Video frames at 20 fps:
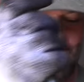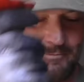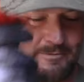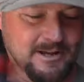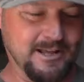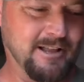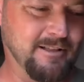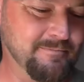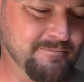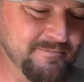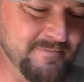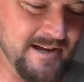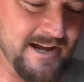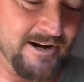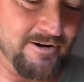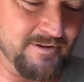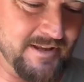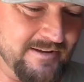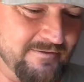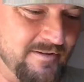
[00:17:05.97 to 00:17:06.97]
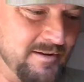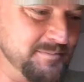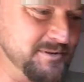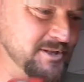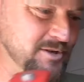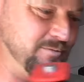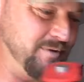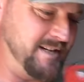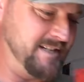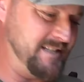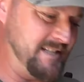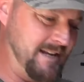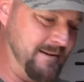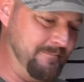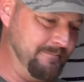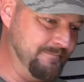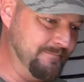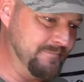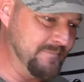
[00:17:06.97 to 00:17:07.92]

Well, I don't give up so easy.